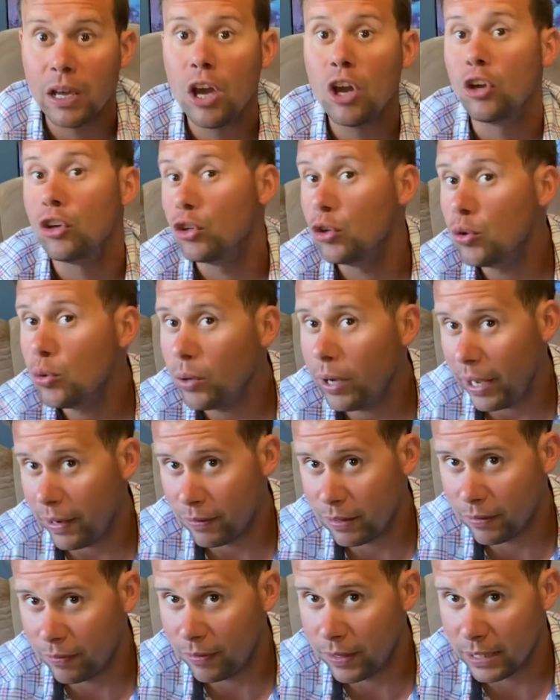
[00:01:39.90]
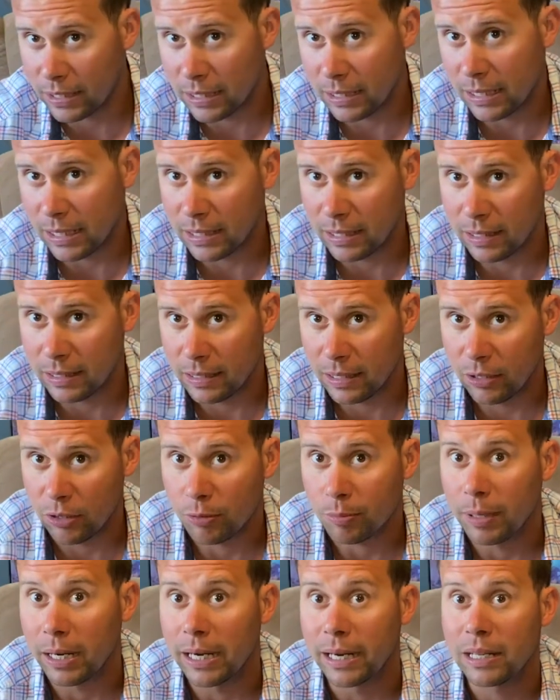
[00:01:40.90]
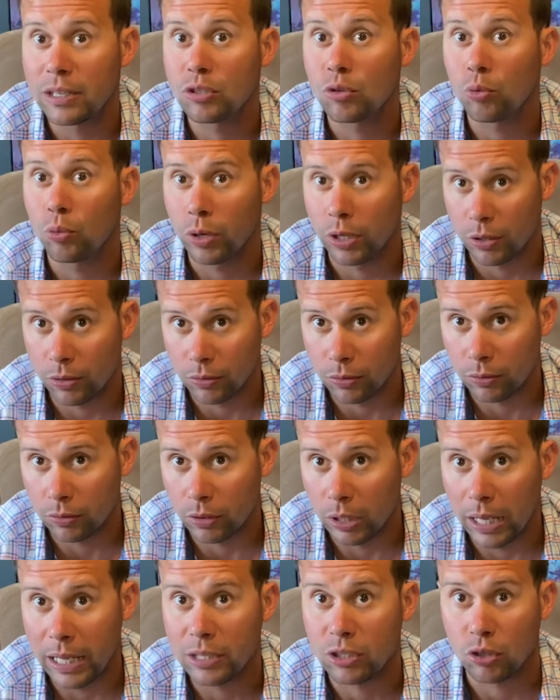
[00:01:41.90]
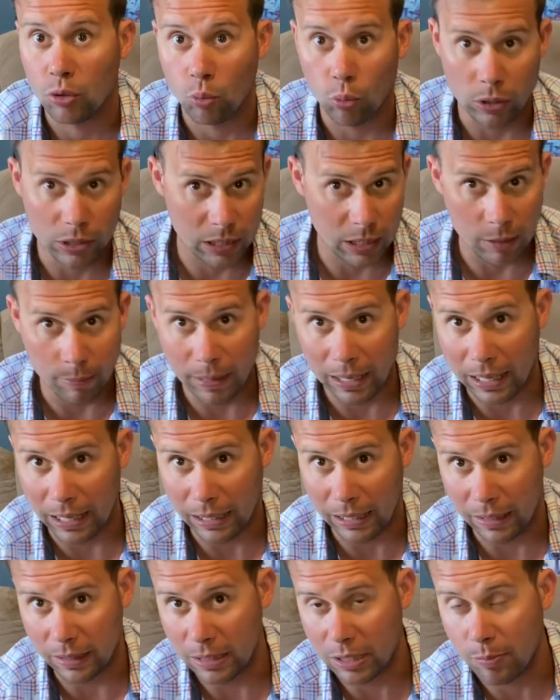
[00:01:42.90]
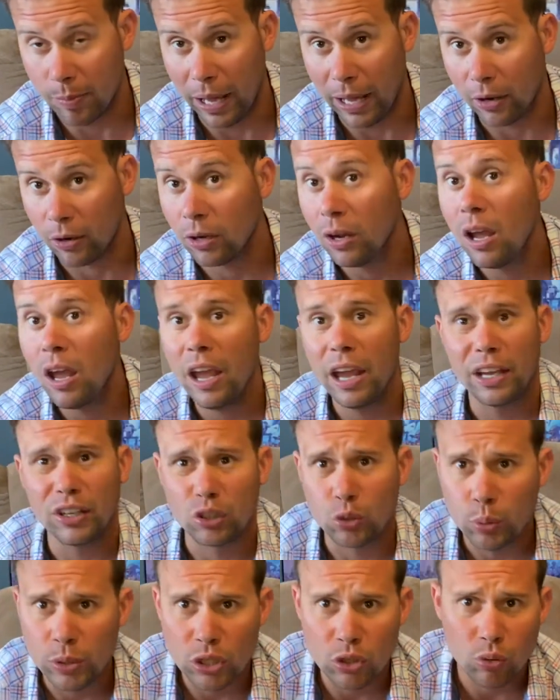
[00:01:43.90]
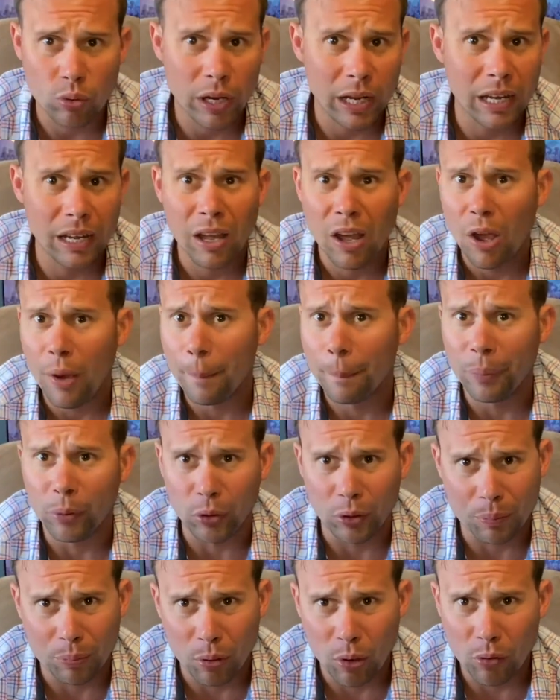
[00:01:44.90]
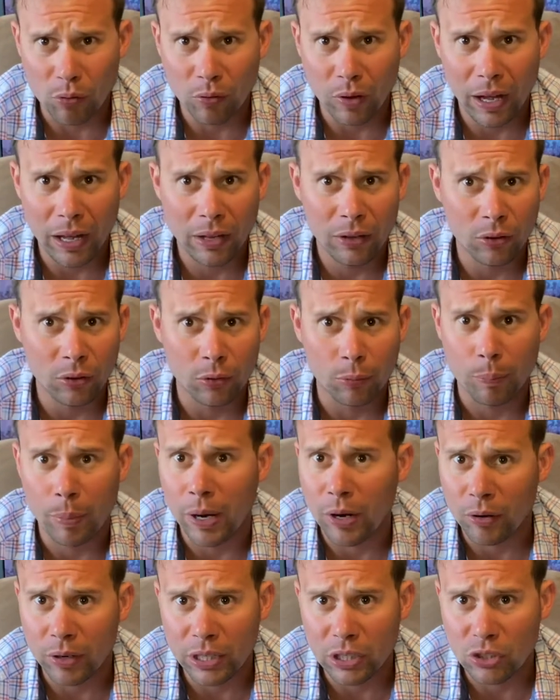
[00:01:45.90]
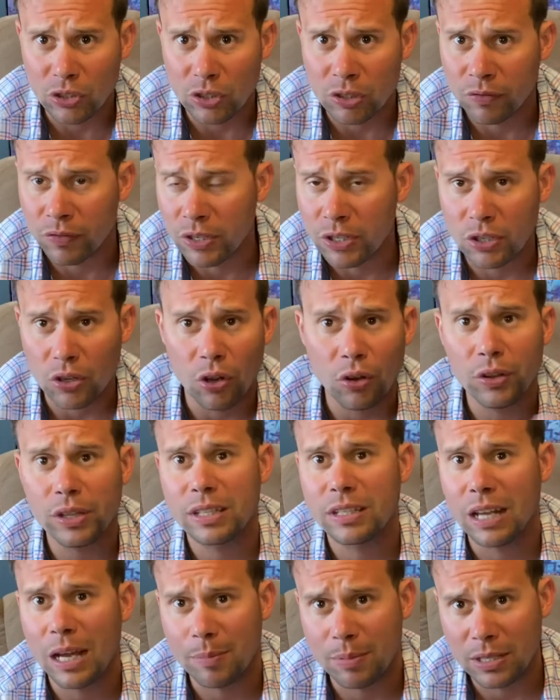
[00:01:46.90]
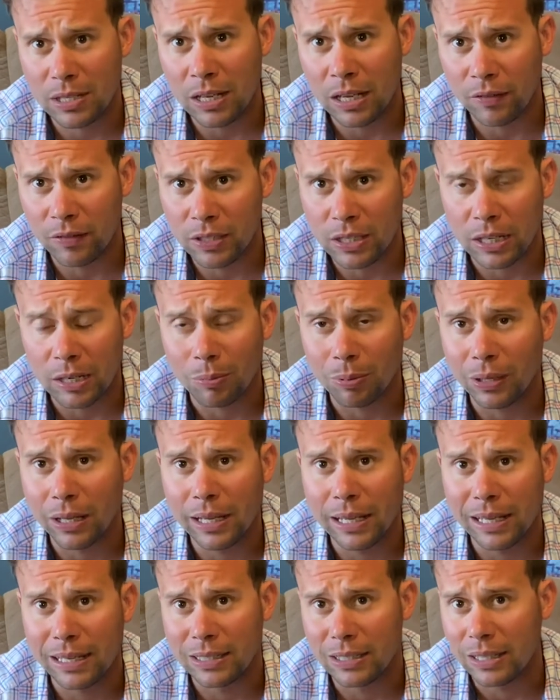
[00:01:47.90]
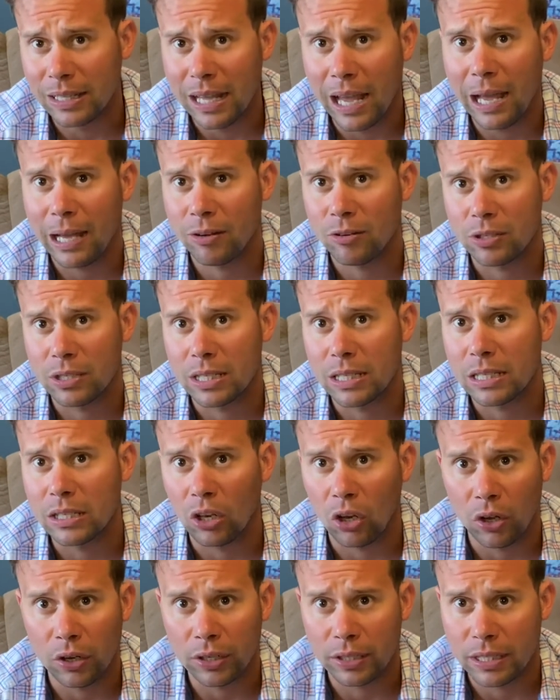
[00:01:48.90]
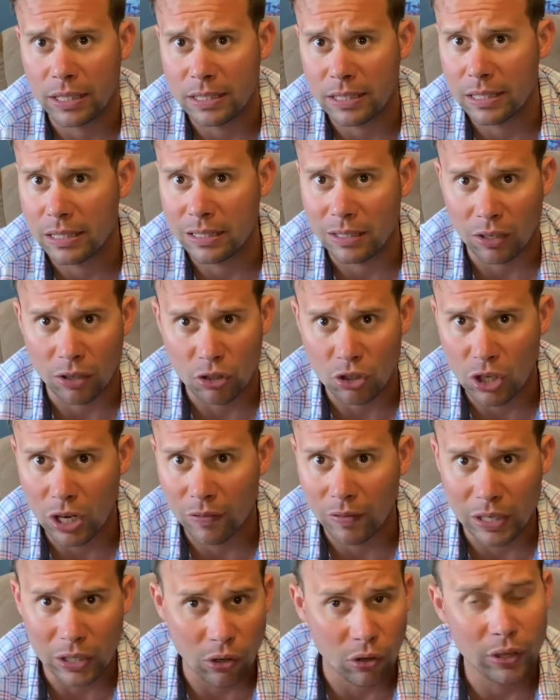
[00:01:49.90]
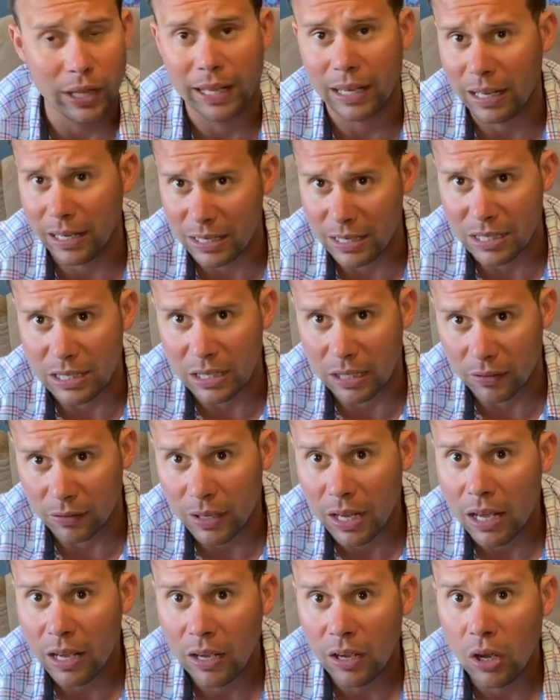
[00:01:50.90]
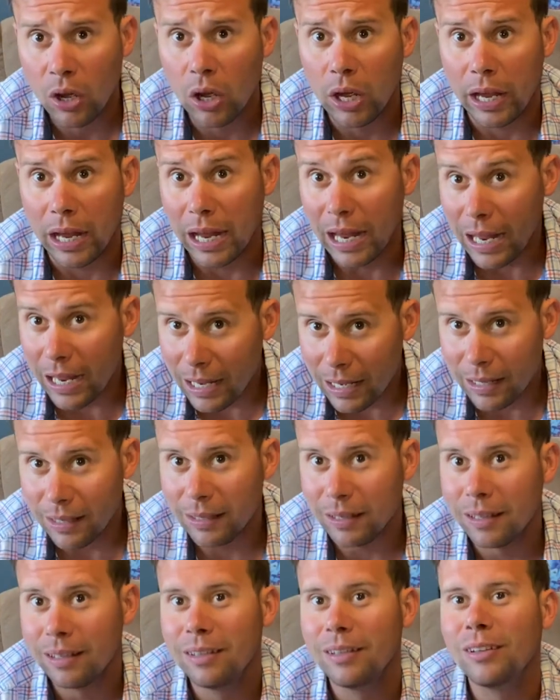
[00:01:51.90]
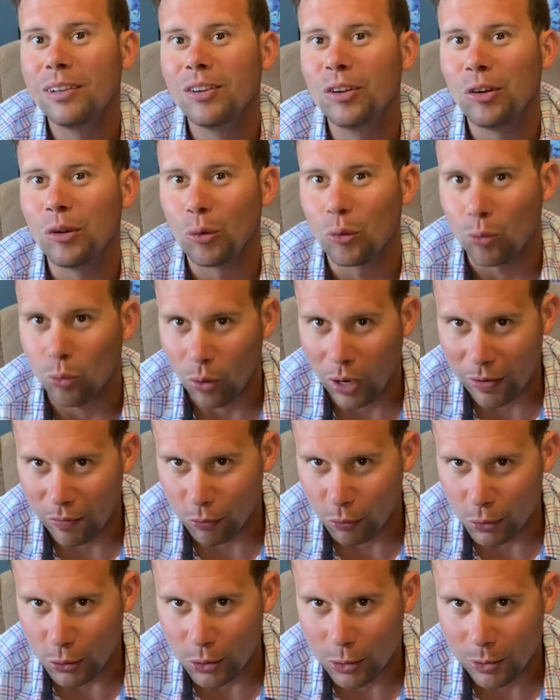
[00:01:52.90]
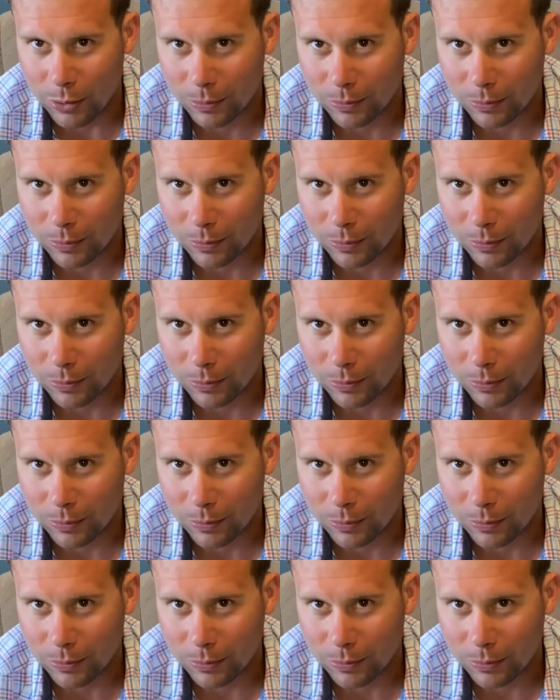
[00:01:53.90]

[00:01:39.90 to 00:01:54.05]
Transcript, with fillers: You have to fix a distance in your mind as to whether, as to what's going to make any of this matter. And twist rate, bullet profile, bearing surface, all this type of stuff is going to play into the accuracy, long distance, longevity, all that kind of stuff in rifles.